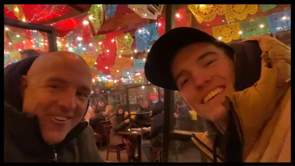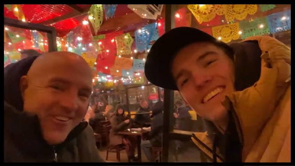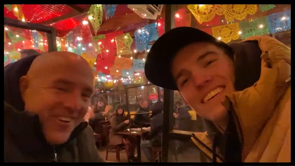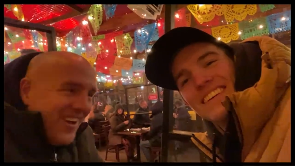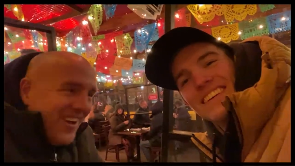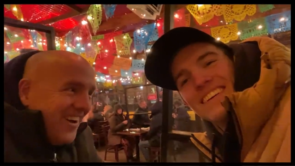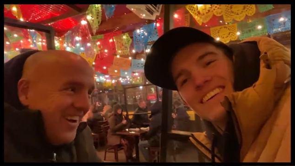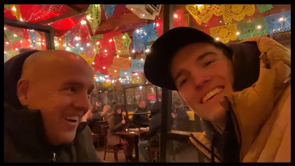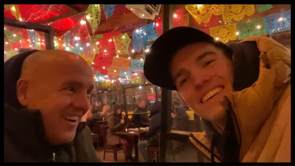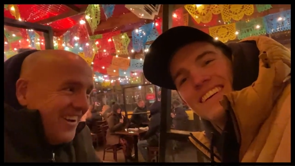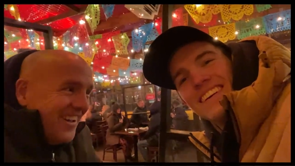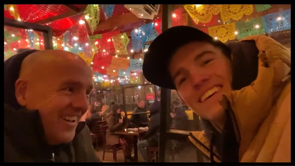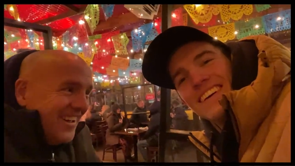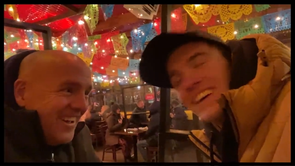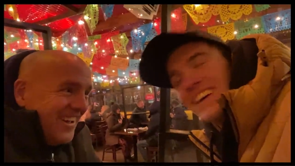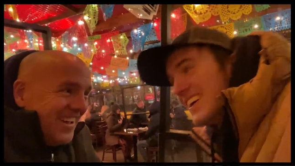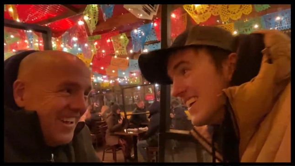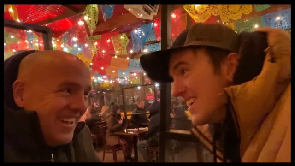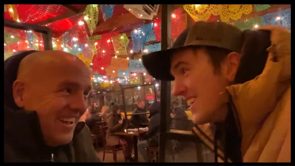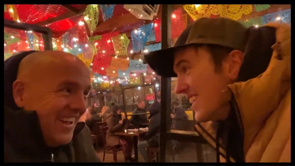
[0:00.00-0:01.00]
Speaker 1: we are,
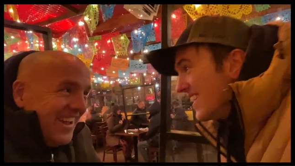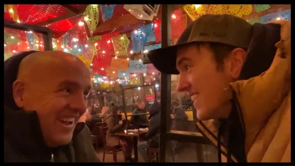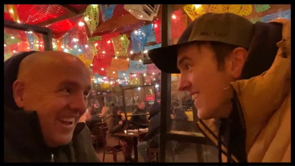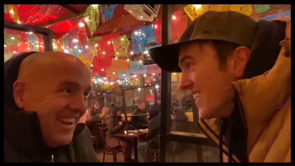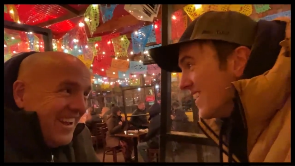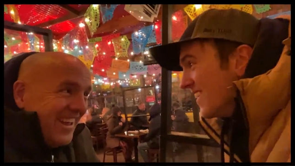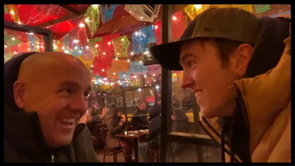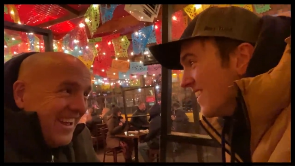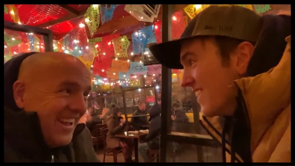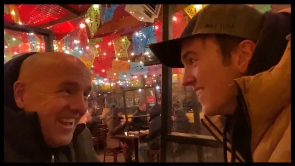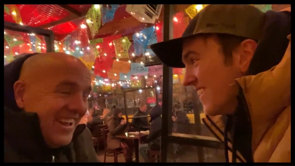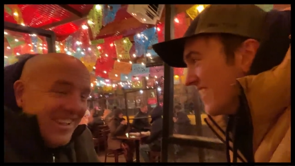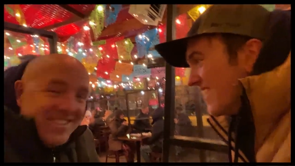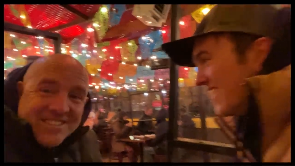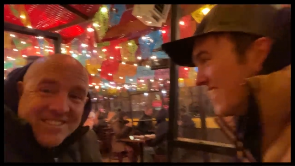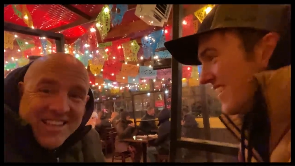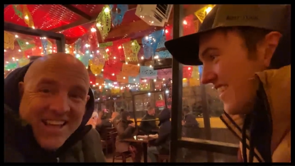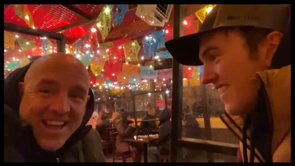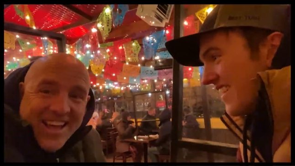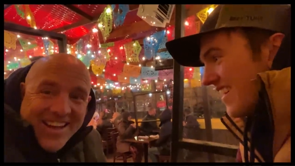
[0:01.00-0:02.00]
eating
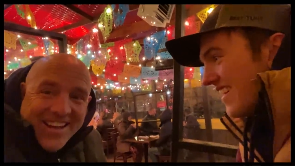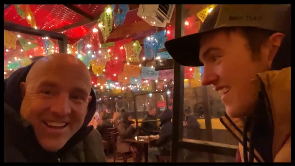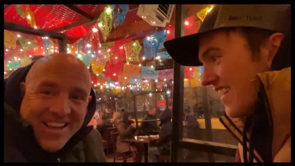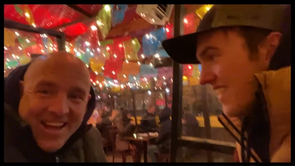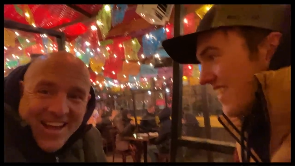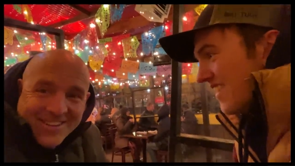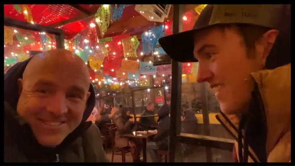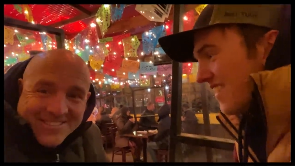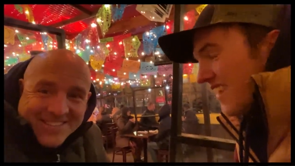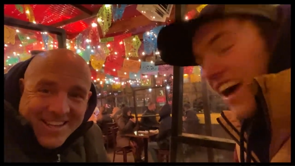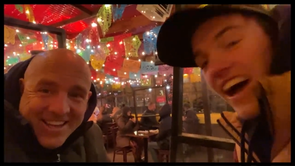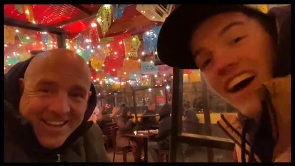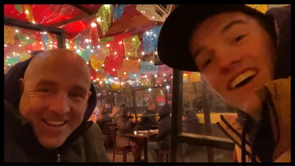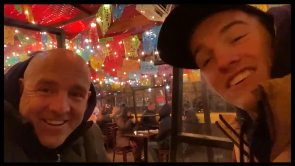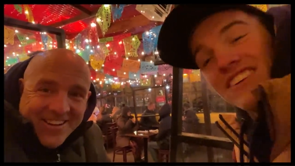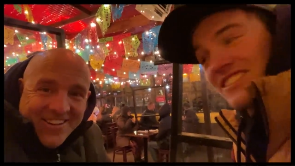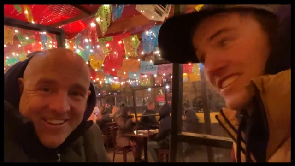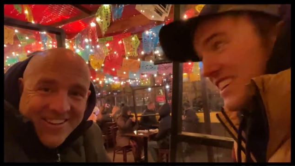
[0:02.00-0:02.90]
inside, outside.